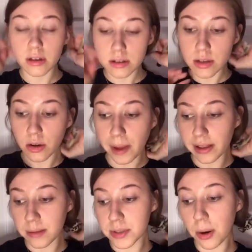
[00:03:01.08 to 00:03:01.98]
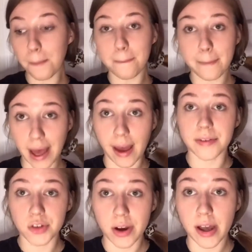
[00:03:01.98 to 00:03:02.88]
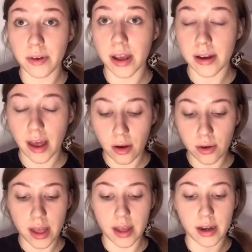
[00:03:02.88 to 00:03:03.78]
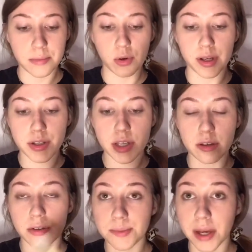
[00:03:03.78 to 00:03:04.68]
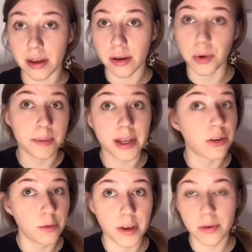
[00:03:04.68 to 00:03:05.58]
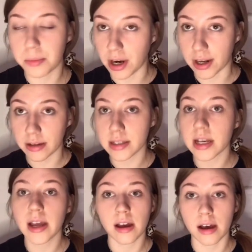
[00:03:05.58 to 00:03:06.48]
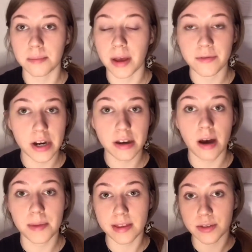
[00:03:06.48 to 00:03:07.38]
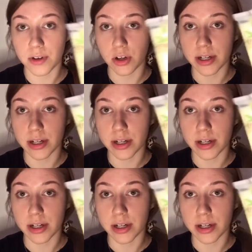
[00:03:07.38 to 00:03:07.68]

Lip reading: So my lips are mad dry right now, and I'm going to use one of my new favorite products. My friend got me this for